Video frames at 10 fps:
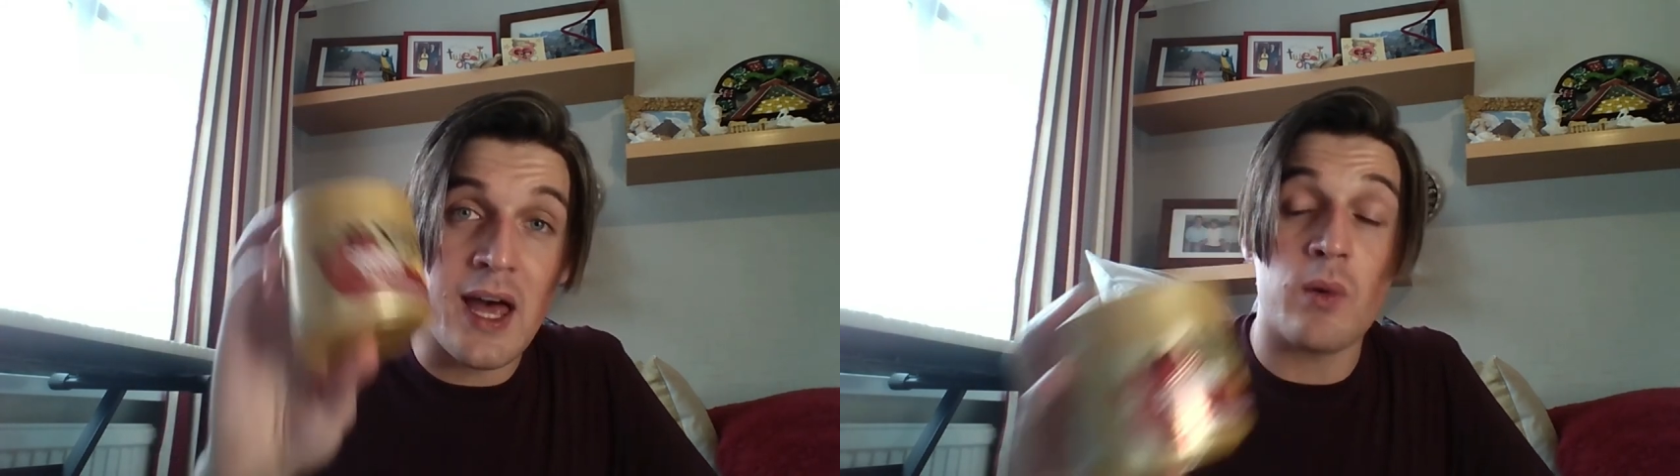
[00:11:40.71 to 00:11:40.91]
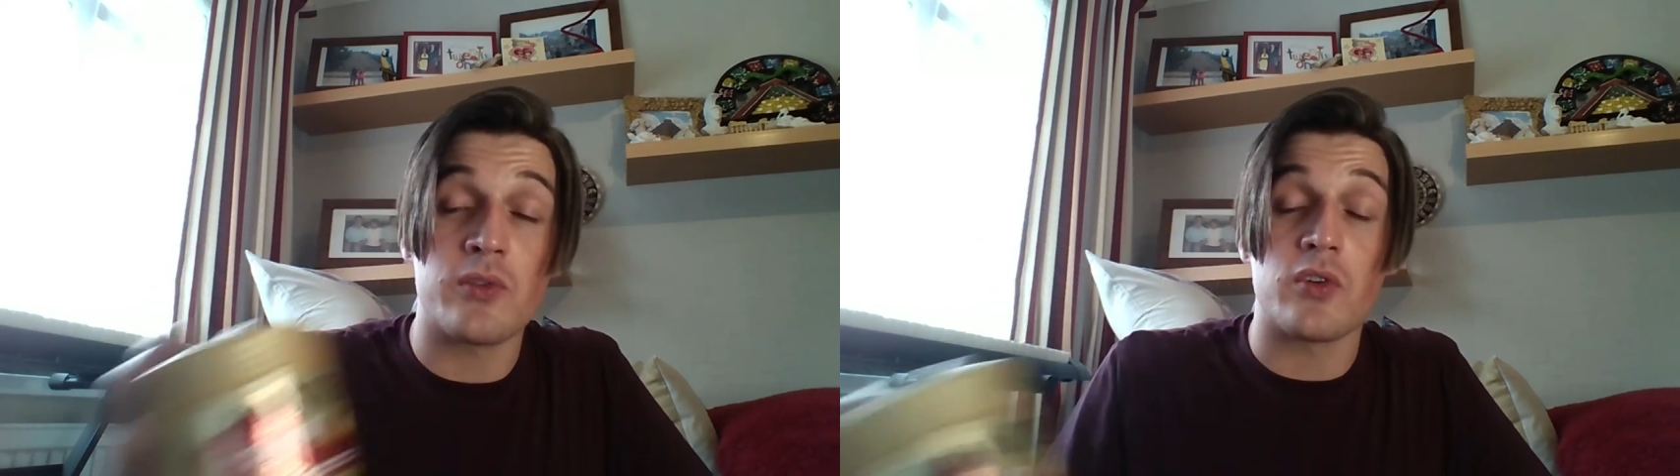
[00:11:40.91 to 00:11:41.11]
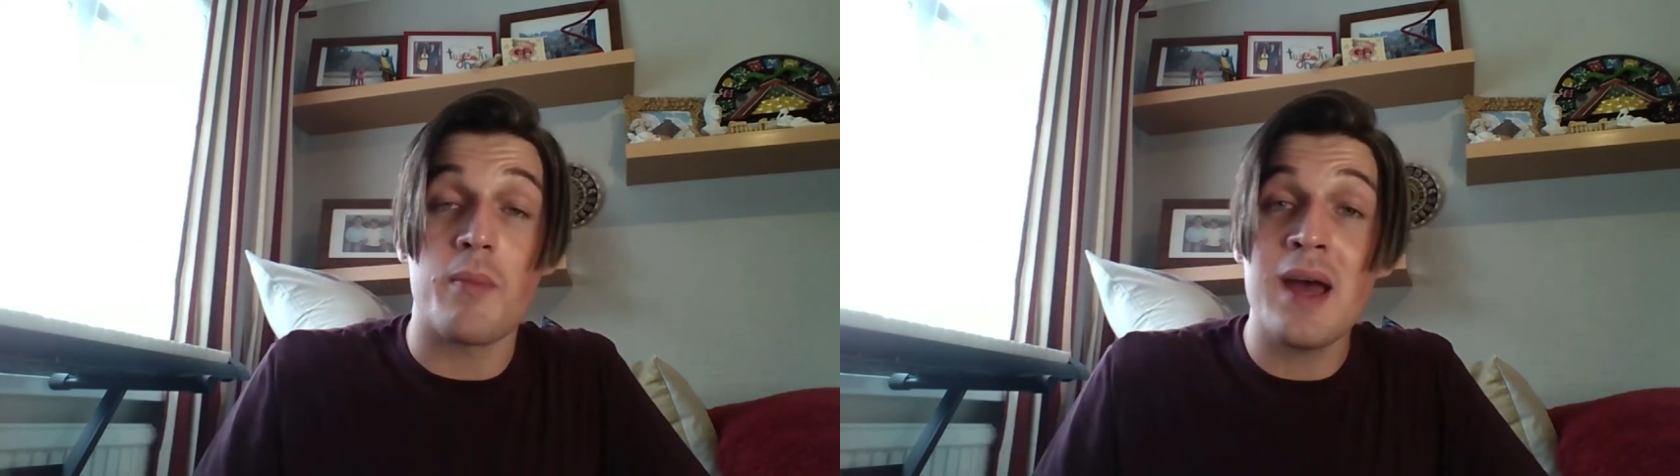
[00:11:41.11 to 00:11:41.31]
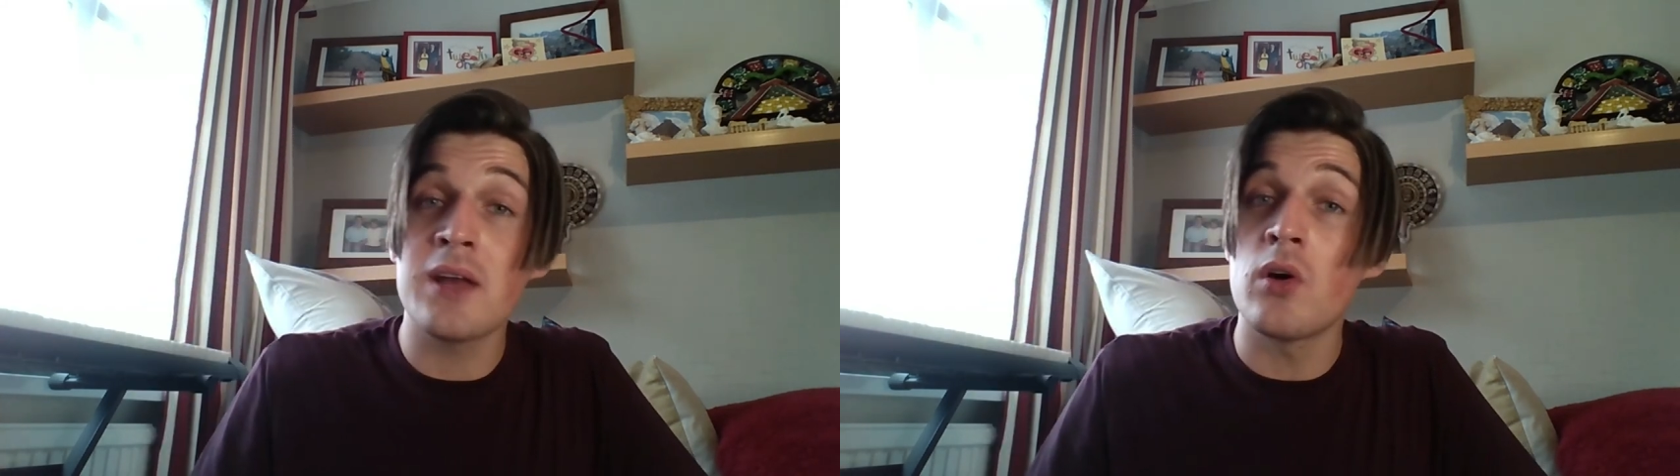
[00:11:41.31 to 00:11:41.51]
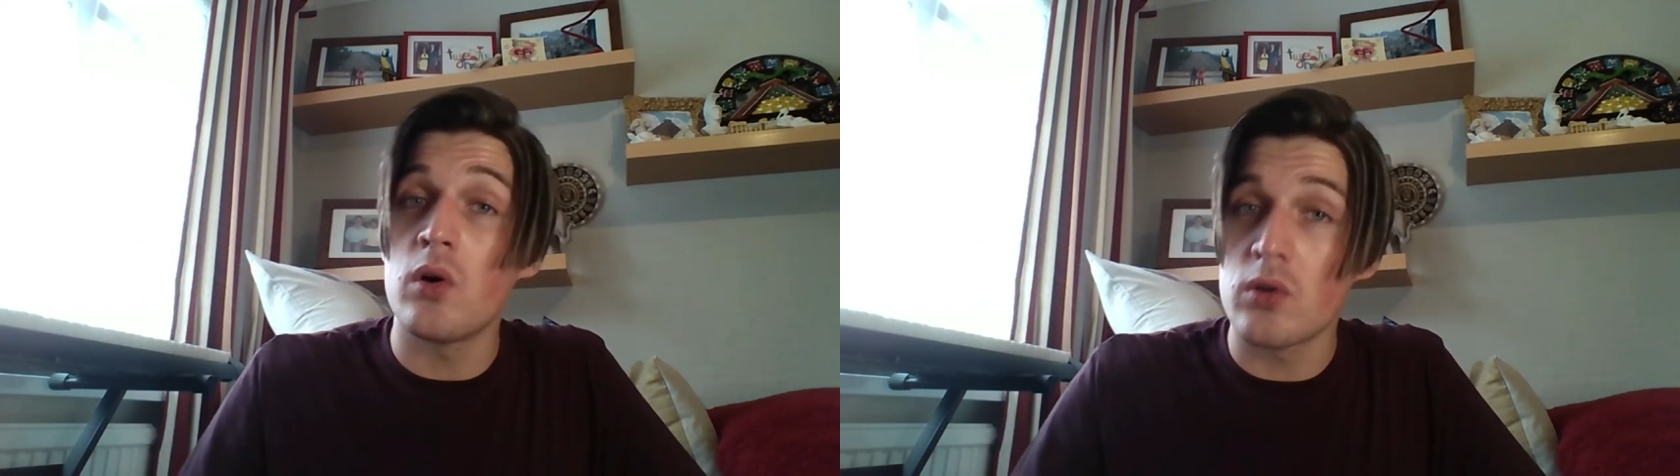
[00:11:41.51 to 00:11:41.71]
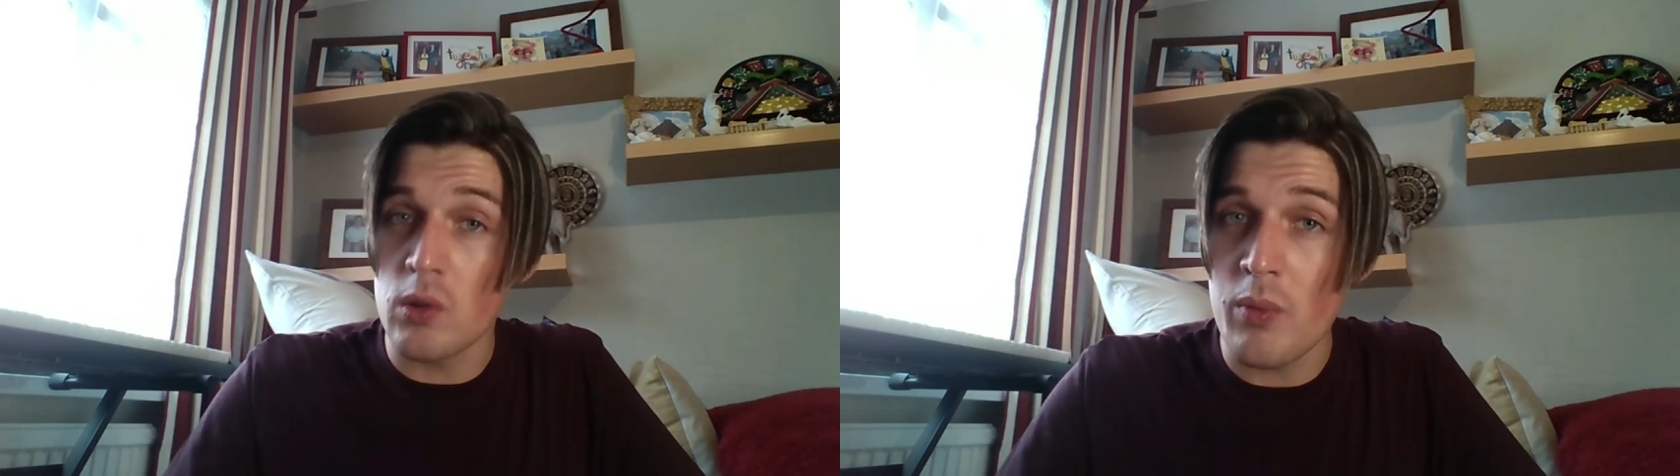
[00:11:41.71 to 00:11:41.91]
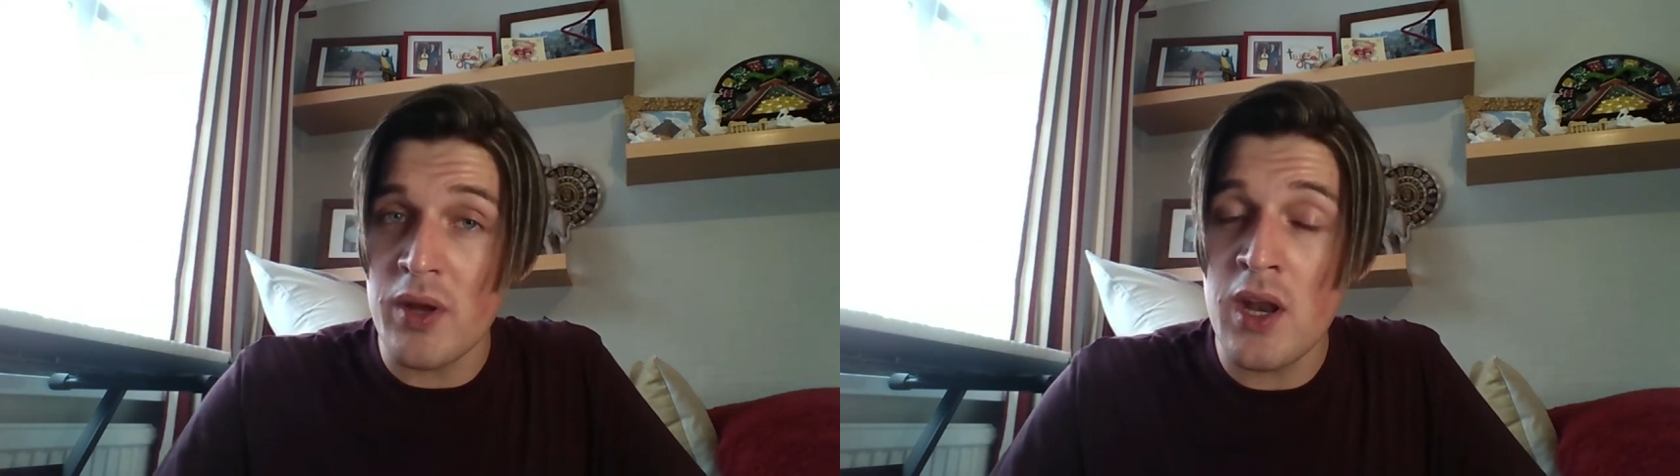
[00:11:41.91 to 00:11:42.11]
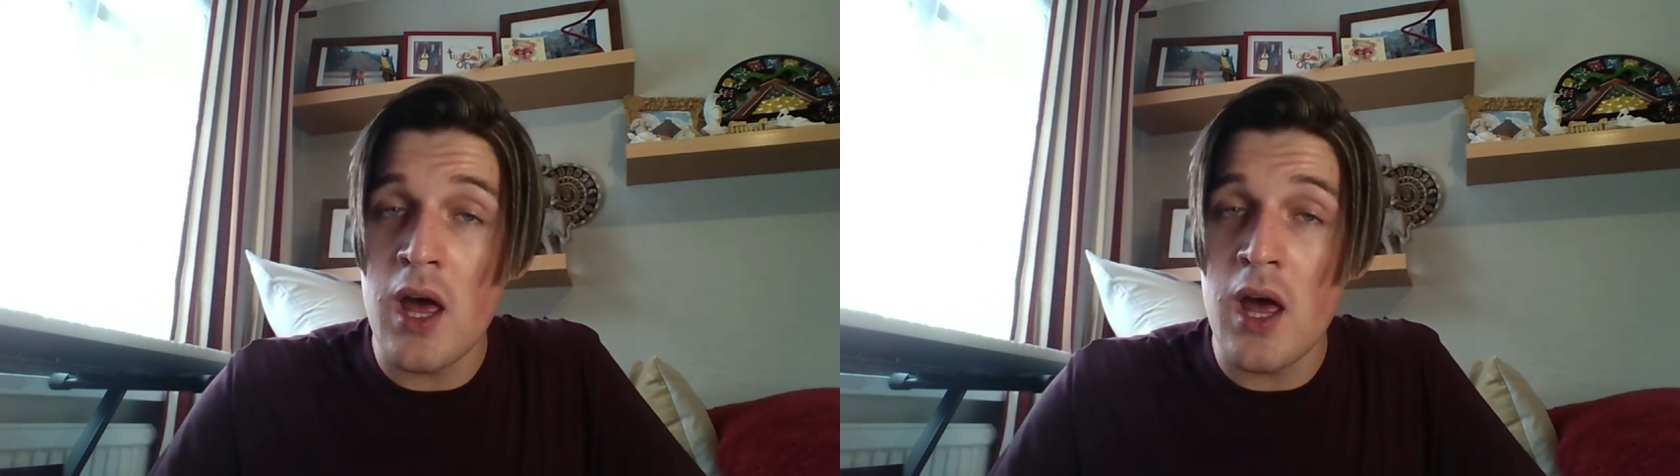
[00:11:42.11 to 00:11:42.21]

whether you're a man or a woman,